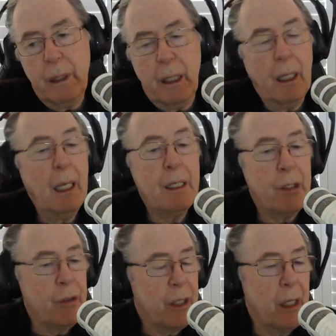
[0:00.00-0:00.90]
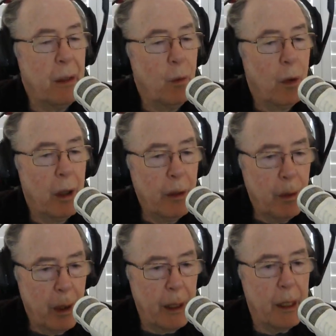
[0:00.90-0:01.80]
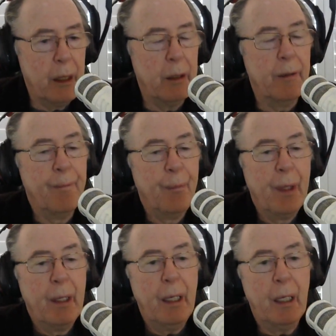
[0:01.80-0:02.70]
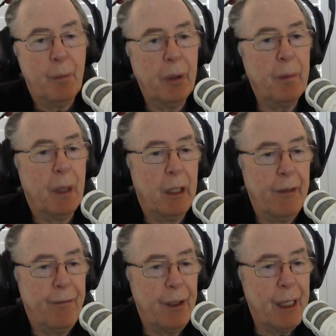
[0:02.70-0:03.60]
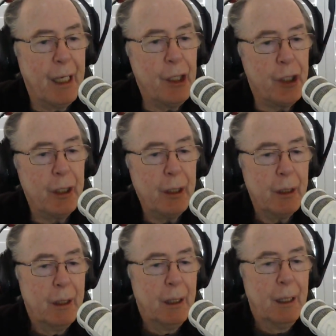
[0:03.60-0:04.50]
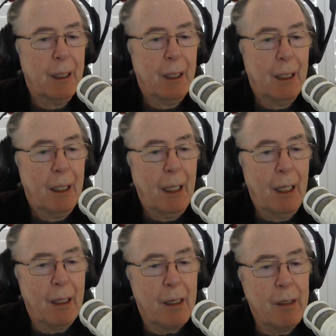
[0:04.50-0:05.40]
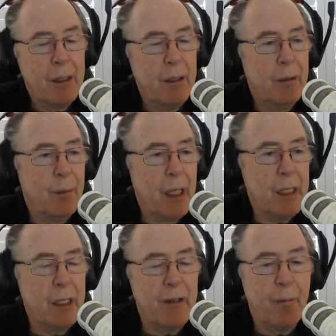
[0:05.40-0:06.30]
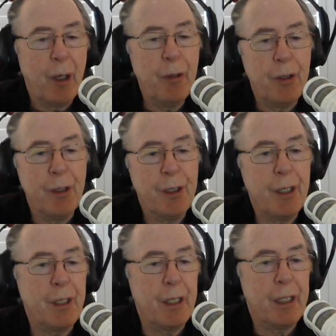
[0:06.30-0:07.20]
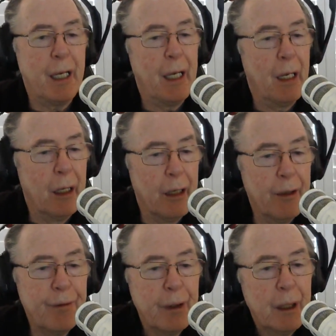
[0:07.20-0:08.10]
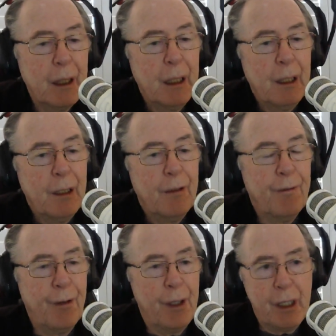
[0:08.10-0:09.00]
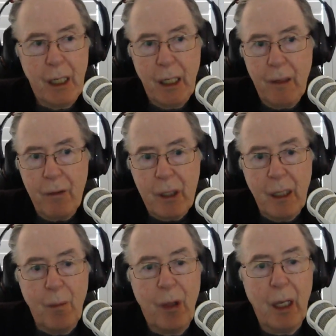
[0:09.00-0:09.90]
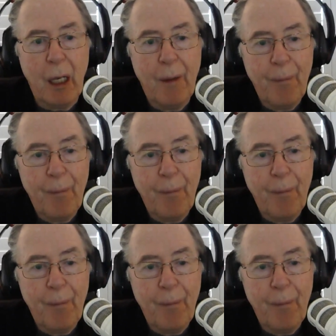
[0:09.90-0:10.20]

yeah, as you say, why would I go and put my life in danger and consume dozens of potions just to stay alive for the sake of the same thing?